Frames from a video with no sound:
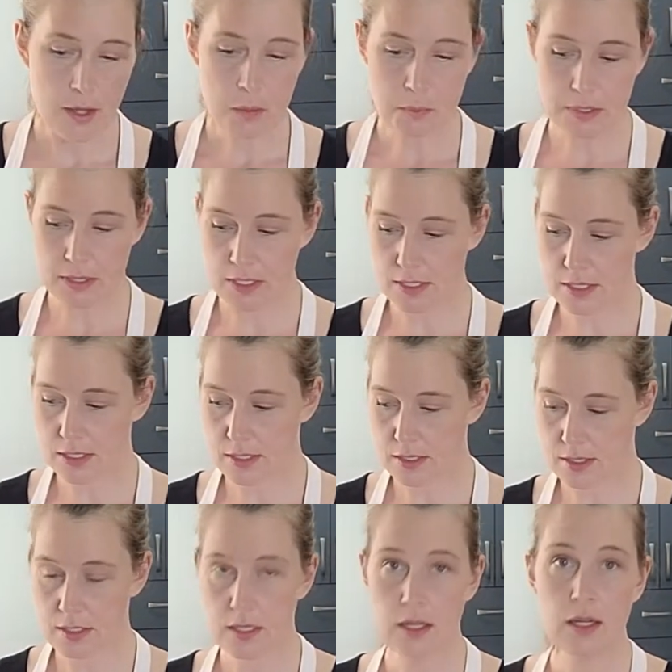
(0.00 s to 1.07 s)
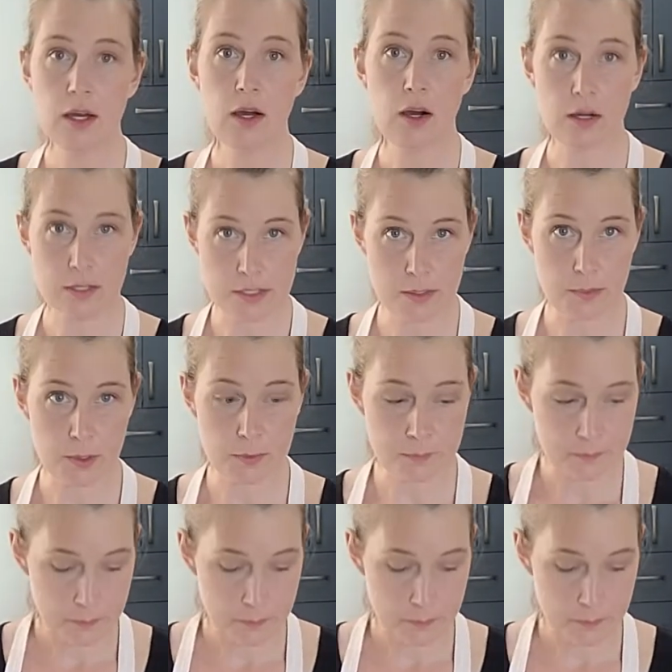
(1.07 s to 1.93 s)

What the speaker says: but this is awesomer.